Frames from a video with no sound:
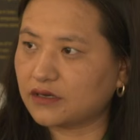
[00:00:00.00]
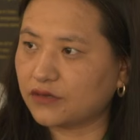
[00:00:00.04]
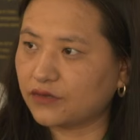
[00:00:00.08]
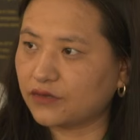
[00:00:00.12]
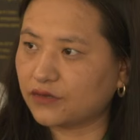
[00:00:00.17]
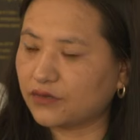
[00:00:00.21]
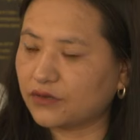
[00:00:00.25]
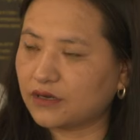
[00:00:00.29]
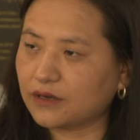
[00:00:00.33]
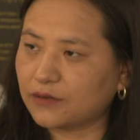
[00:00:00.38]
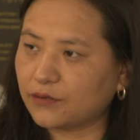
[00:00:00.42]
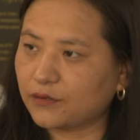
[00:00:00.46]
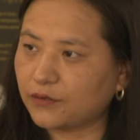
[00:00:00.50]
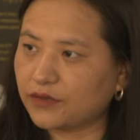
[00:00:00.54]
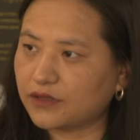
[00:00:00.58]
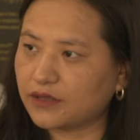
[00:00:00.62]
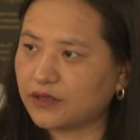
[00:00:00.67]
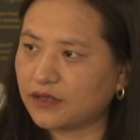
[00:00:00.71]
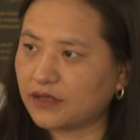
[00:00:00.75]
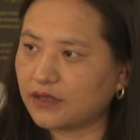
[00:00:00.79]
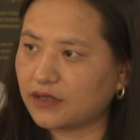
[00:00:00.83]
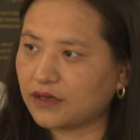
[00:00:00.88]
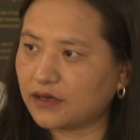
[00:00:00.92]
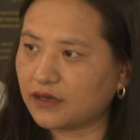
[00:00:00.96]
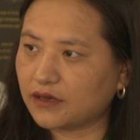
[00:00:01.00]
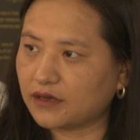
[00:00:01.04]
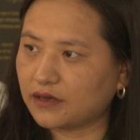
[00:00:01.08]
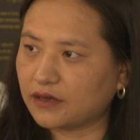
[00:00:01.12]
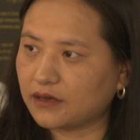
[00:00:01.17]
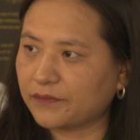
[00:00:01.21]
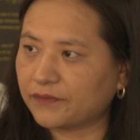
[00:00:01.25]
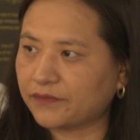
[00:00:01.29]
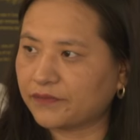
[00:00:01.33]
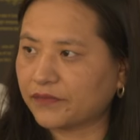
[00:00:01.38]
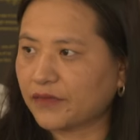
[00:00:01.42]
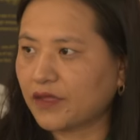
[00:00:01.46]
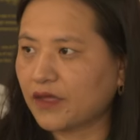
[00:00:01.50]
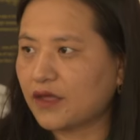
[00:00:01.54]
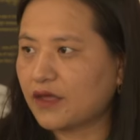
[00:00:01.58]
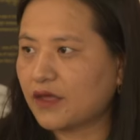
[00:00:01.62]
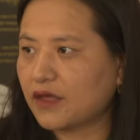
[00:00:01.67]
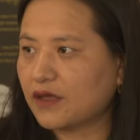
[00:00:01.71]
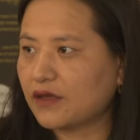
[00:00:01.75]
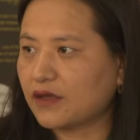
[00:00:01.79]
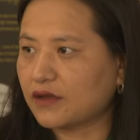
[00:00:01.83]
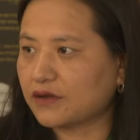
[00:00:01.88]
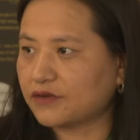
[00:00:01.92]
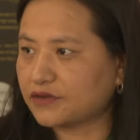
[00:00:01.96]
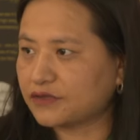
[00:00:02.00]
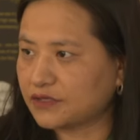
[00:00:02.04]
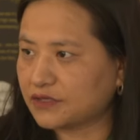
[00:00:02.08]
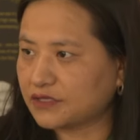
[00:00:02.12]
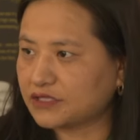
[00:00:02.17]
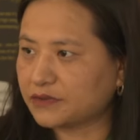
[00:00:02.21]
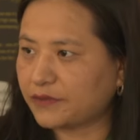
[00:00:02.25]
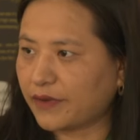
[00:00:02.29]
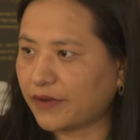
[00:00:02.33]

you come with the um, research